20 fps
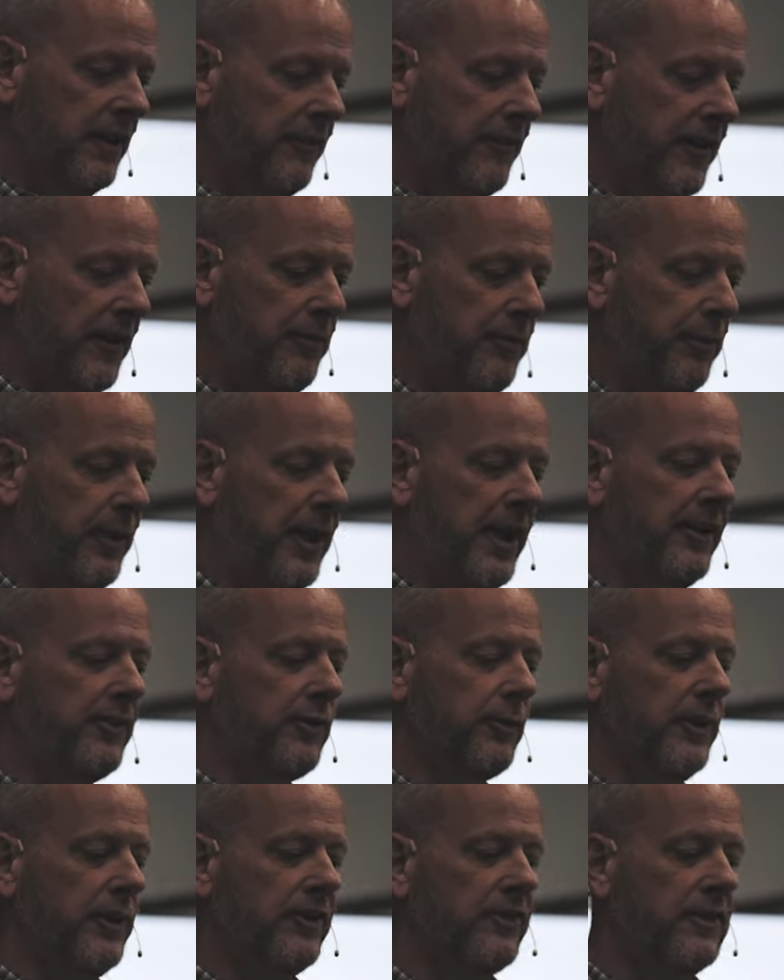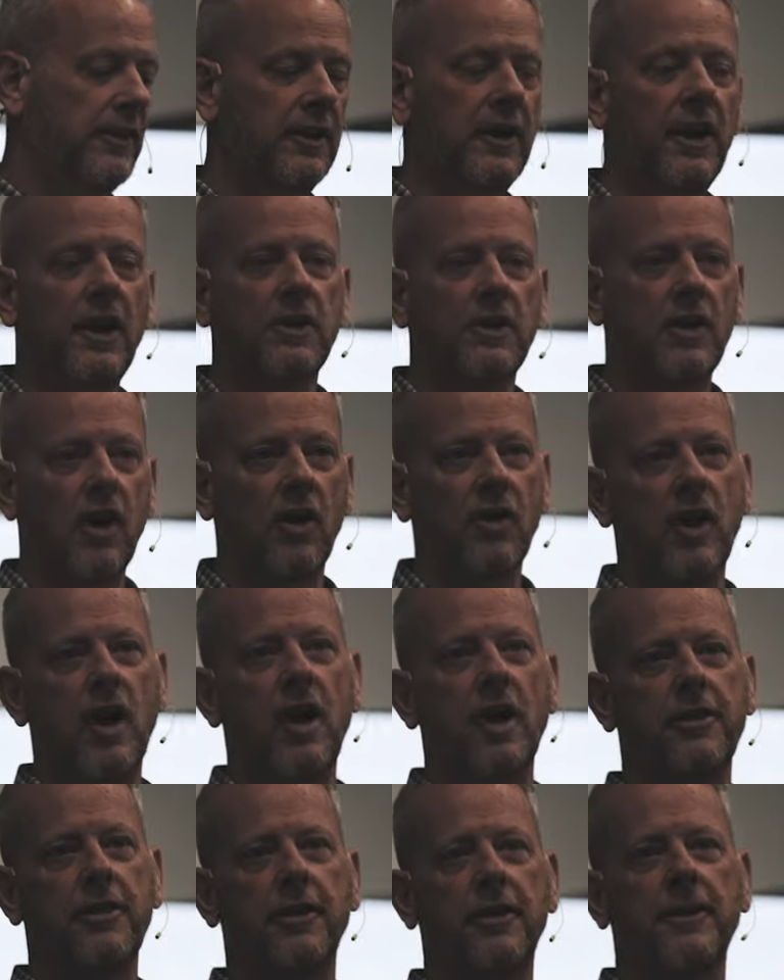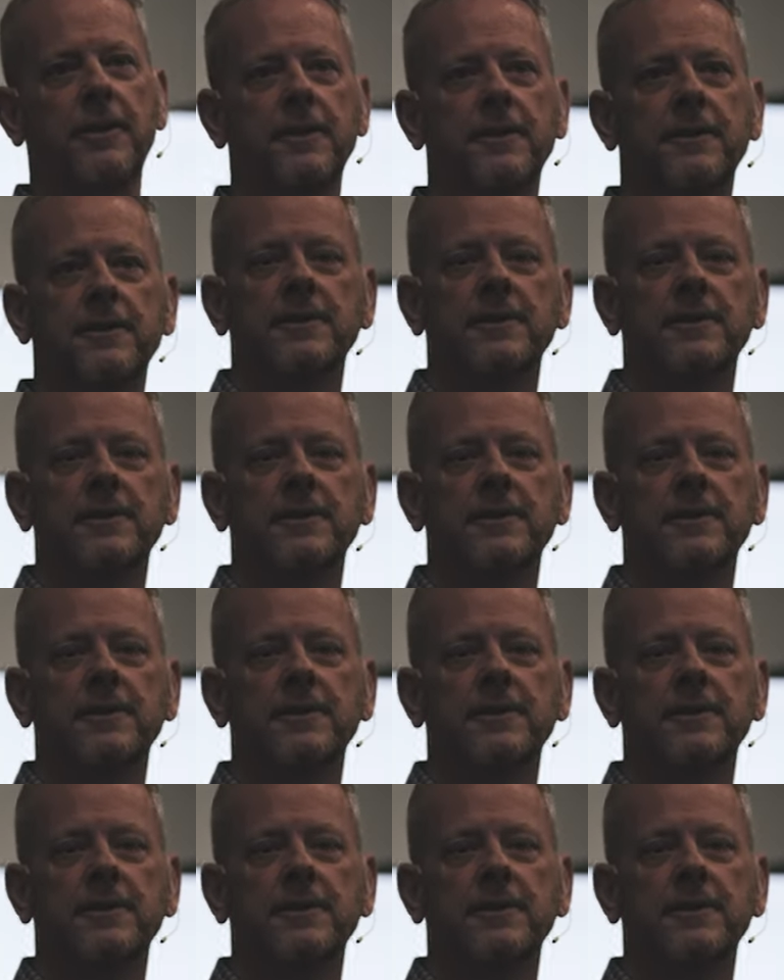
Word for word: Fifth place was Golgotha.